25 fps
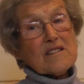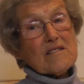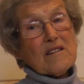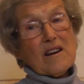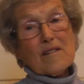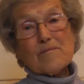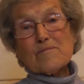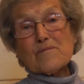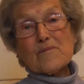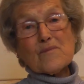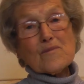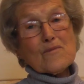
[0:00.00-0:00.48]

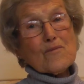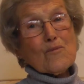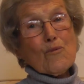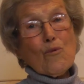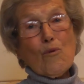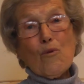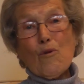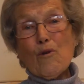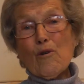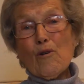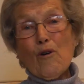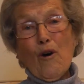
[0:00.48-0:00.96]
then
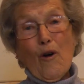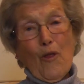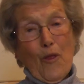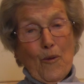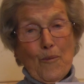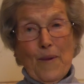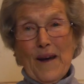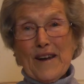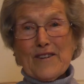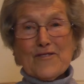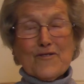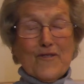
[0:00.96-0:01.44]
war got
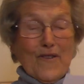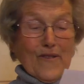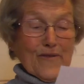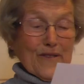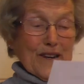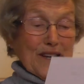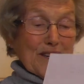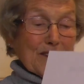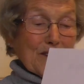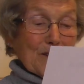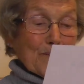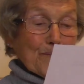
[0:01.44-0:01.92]
the better of
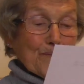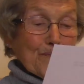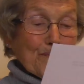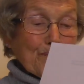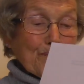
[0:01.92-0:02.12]
it.